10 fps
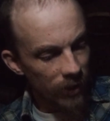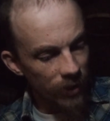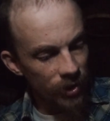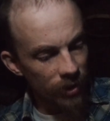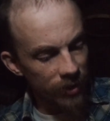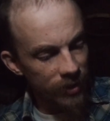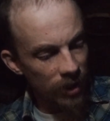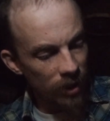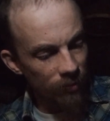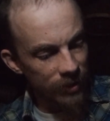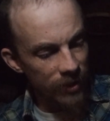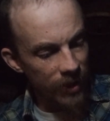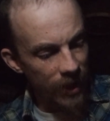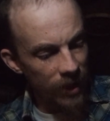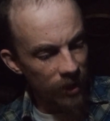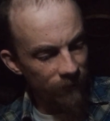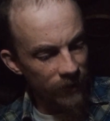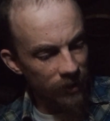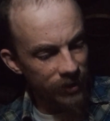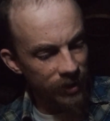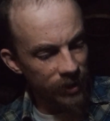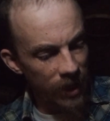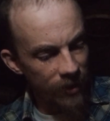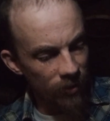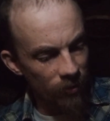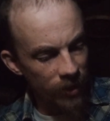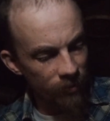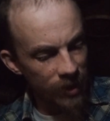It sure as hell wasn't the AFL CIO that